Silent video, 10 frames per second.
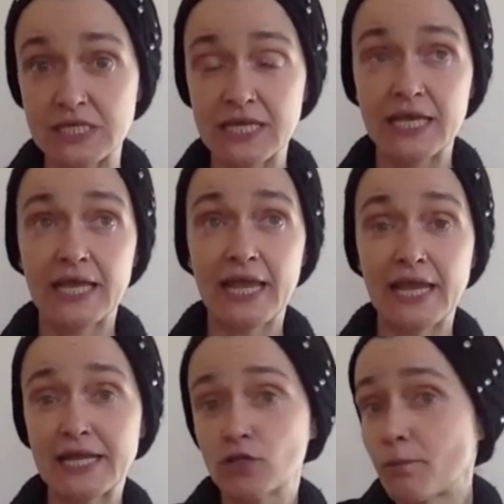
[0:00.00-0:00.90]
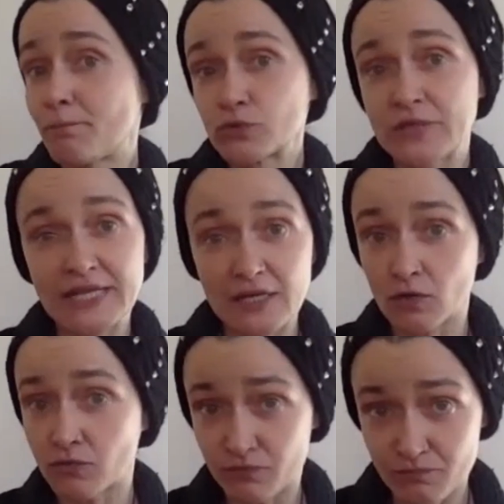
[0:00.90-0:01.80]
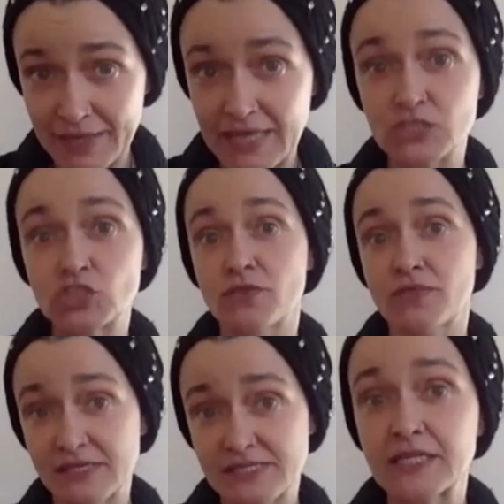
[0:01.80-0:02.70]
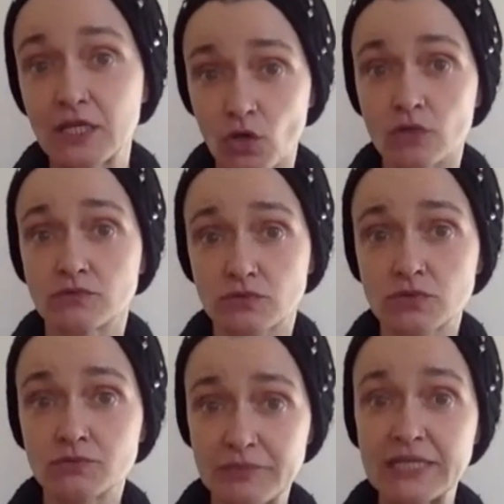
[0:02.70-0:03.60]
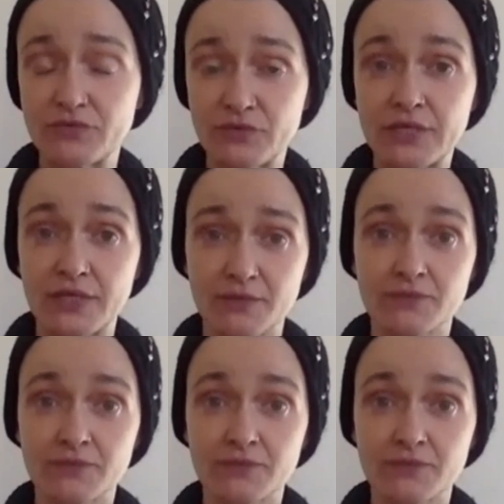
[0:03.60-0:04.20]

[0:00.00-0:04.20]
Mm-hmm. And I don't put any of my energy in things that I don't believe in.